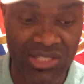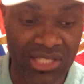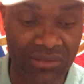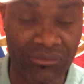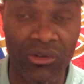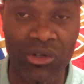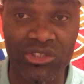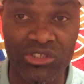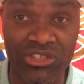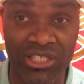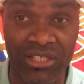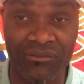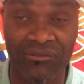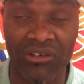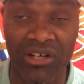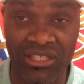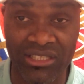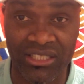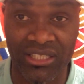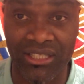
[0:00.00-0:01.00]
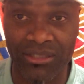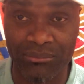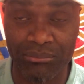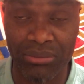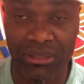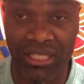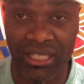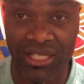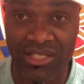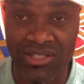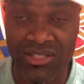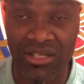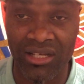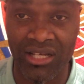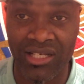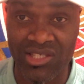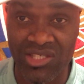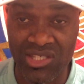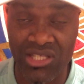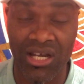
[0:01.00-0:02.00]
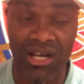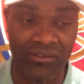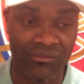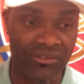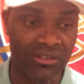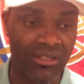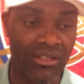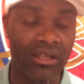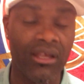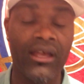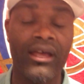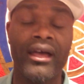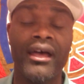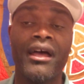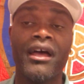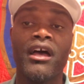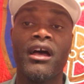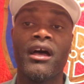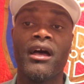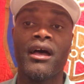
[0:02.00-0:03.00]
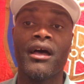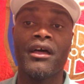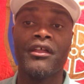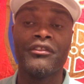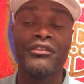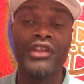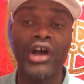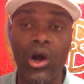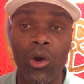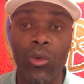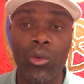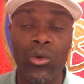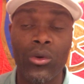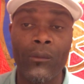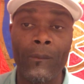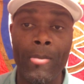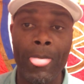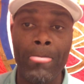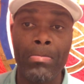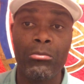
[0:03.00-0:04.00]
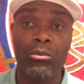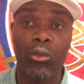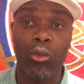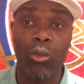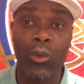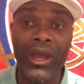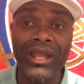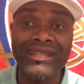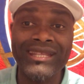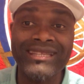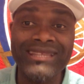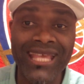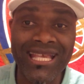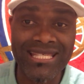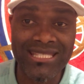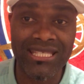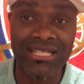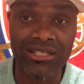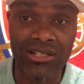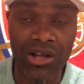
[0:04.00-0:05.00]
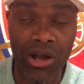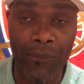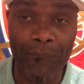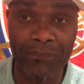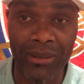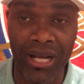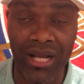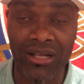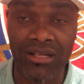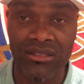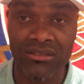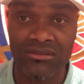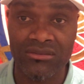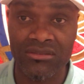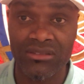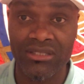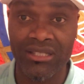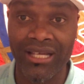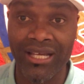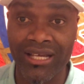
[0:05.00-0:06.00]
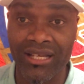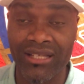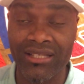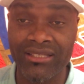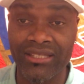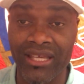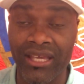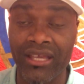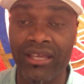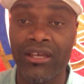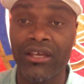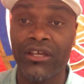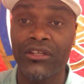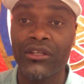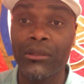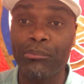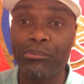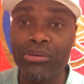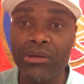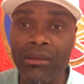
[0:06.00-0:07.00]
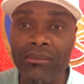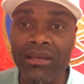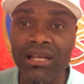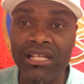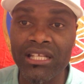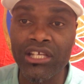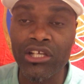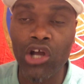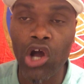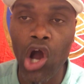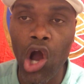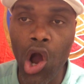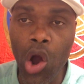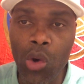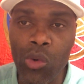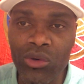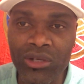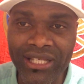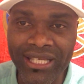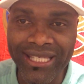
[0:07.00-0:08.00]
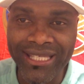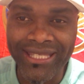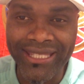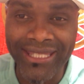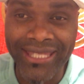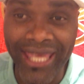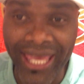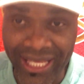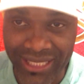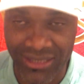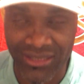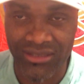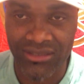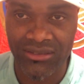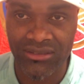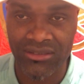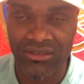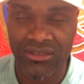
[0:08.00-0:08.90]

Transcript: 748 players and staff. Now, when the testing come back, yeah, the Premier League only get